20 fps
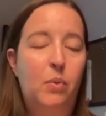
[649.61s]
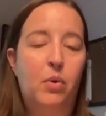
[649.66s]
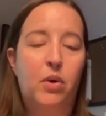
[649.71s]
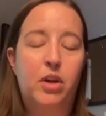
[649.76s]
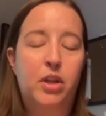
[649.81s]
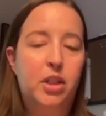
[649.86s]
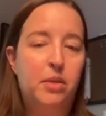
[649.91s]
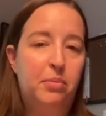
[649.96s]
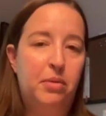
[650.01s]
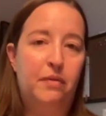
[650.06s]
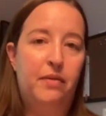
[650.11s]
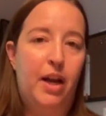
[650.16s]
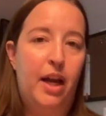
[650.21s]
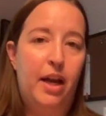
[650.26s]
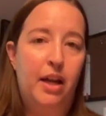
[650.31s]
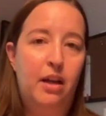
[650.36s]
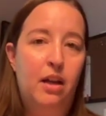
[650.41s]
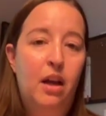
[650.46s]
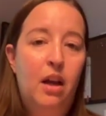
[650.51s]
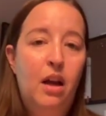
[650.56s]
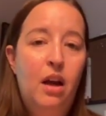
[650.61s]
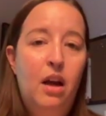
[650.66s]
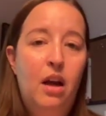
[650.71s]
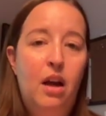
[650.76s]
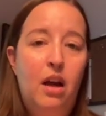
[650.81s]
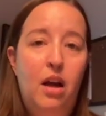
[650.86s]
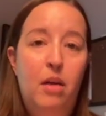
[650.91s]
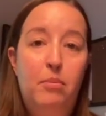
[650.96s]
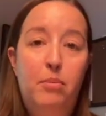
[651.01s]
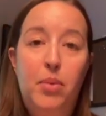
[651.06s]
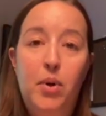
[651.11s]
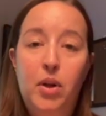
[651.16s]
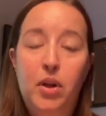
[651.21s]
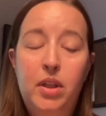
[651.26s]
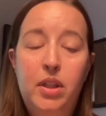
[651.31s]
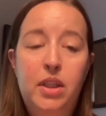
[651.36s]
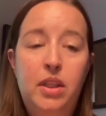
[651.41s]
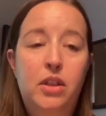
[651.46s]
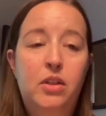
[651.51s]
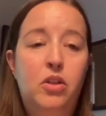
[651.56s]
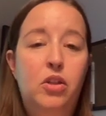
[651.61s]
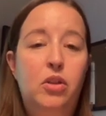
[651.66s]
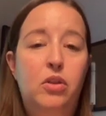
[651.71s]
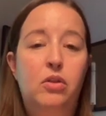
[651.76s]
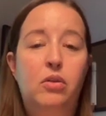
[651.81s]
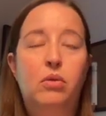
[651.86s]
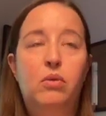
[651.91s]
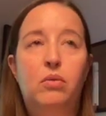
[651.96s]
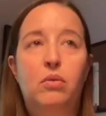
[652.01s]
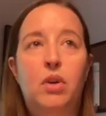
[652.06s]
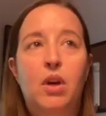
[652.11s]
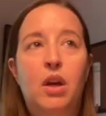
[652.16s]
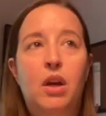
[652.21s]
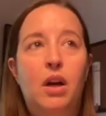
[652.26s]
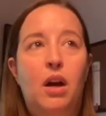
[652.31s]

work to provide books to,